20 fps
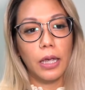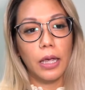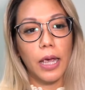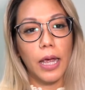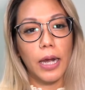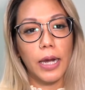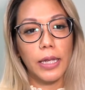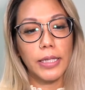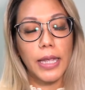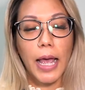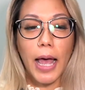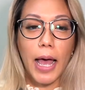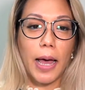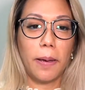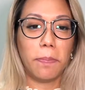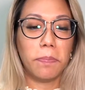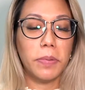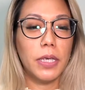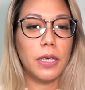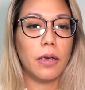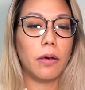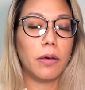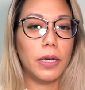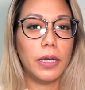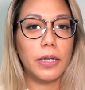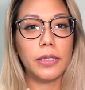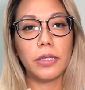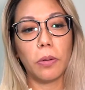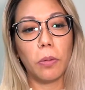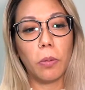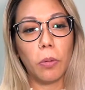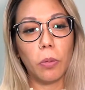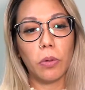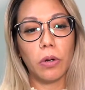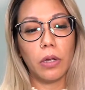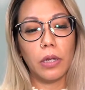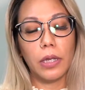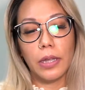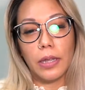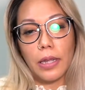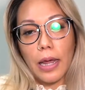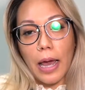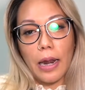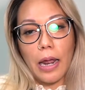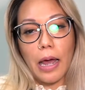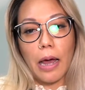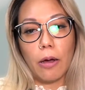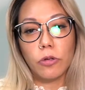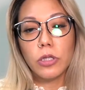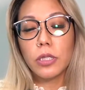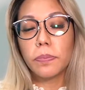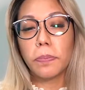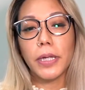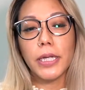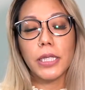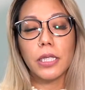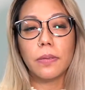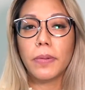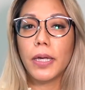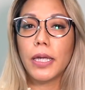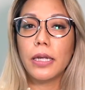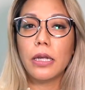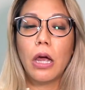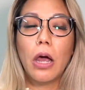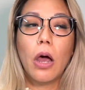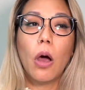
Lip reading: and it's happy on its own in that house placement,